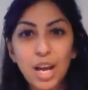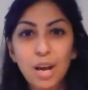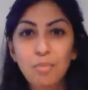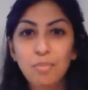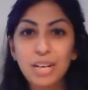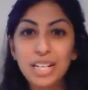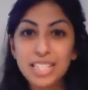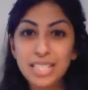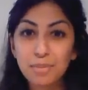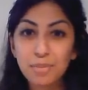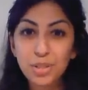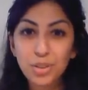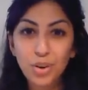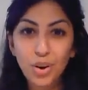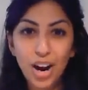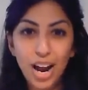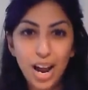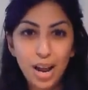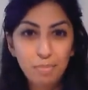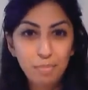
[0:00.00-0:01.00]
please
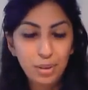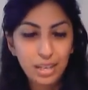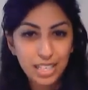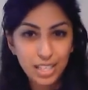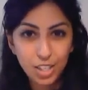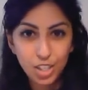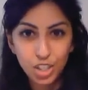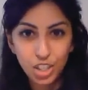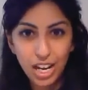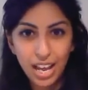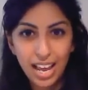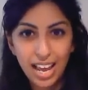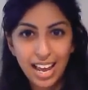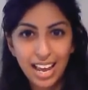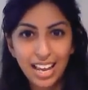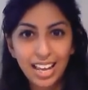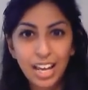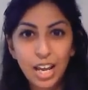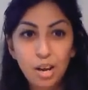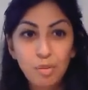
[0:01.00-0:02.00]
subscribe, please
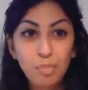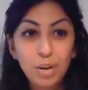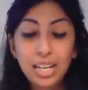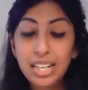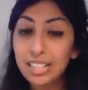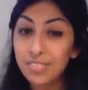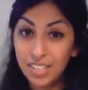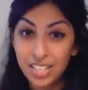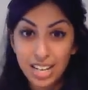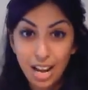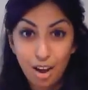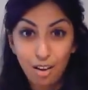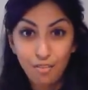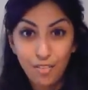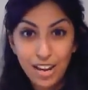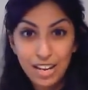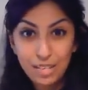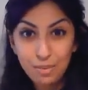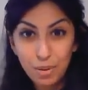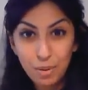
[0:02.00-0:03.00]
share, please visit our
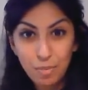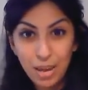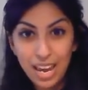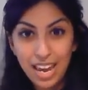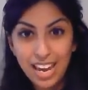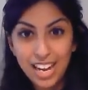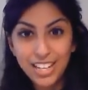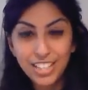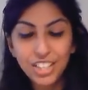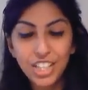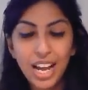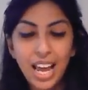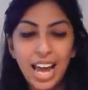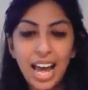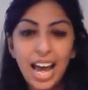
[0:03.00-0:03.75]
Facebook page.